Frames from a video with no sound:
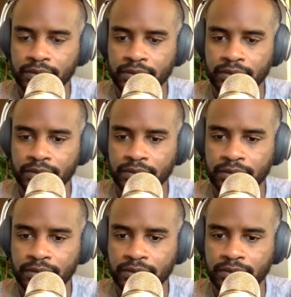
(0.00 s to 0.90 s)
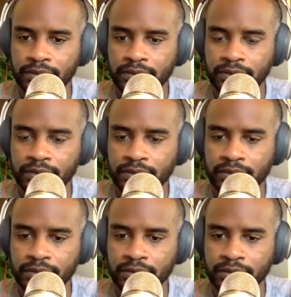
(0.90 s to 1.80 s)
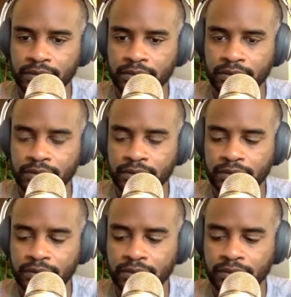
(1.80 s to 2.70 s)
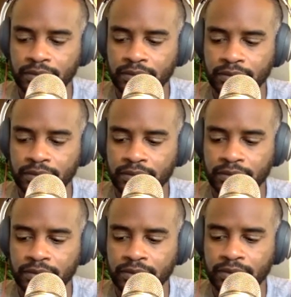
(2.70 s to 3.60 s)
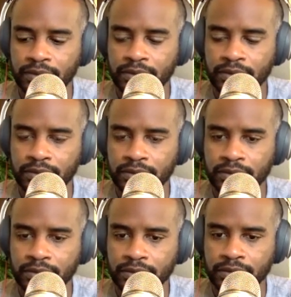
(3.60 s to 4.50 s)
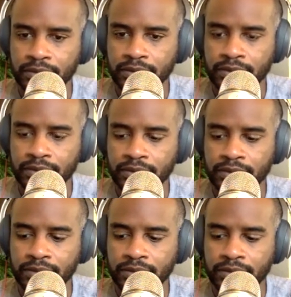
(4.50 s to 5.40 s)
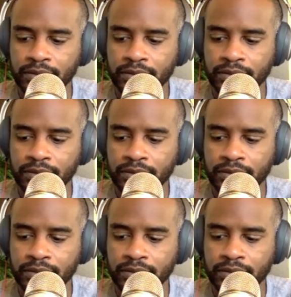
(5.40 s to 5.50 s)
No words are spoken by the person on screen.